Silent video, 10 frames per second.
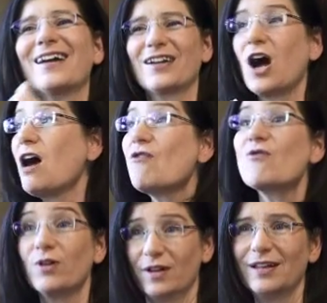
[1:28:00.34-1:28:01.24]
like,
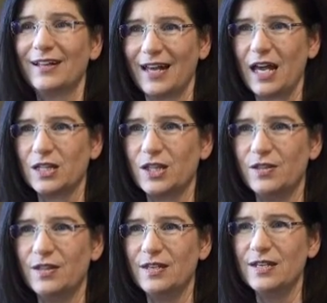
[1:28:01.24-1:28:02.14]

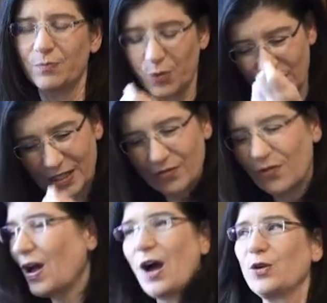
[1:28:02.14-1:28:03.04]
the importance
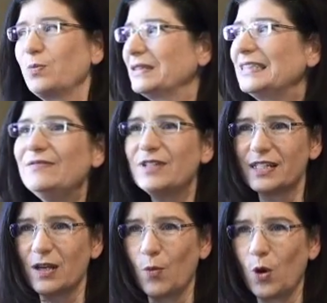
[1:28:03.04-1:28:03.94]
of how you believe in
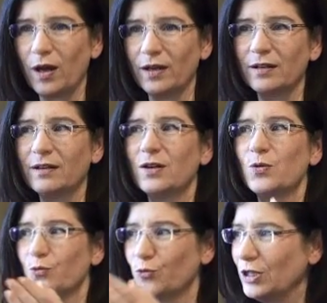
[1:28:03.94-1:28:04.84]
someone
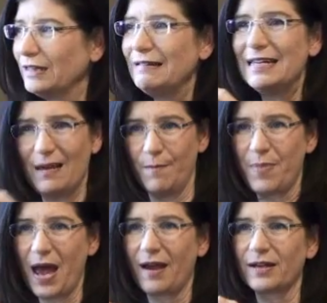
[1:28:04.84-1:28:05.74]
really
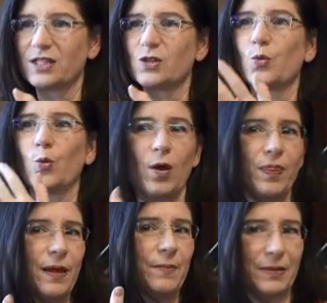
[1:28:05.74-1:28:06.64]
impacts
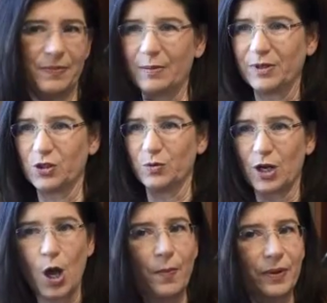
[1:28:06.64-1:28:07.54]
what they might be able to
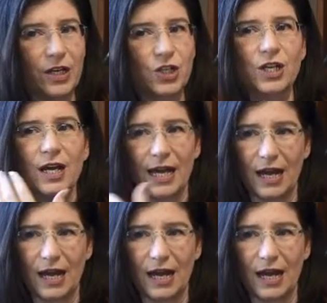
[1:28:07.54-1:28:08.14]
accomplish.